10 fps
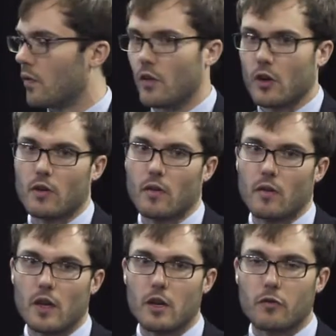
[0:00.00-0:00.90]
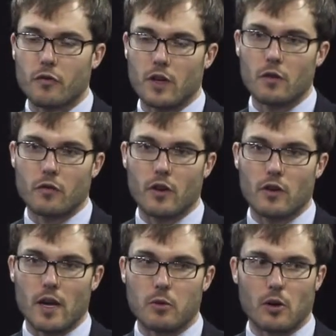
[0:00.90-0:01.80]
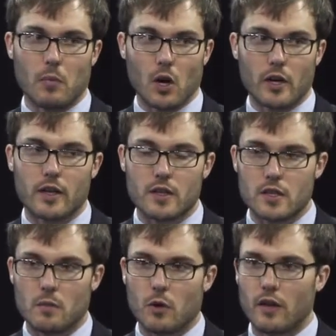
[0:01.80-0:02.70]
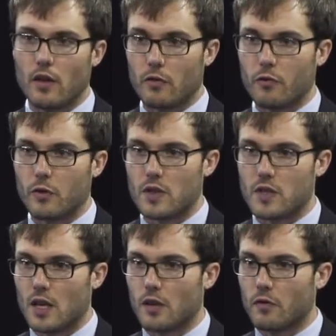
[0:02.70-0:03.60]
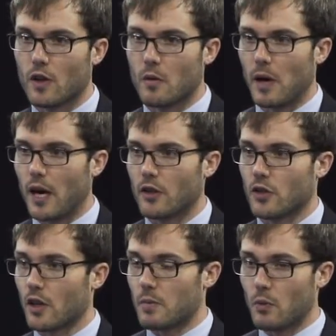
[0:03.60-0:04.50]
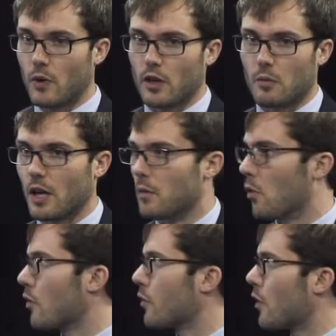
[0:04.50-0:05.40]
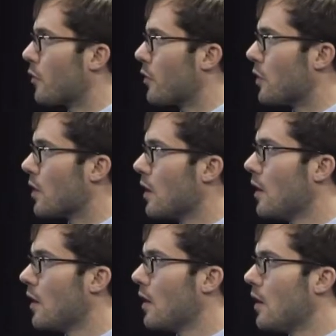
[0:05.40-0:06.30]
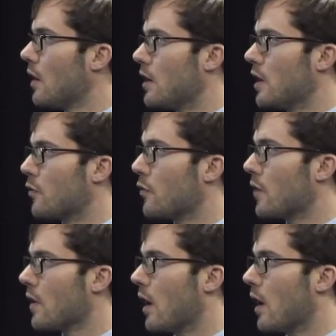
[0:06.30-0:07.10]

If they're able to market in some way that the food is safe, buyers are going to be willing to pay more for the food. If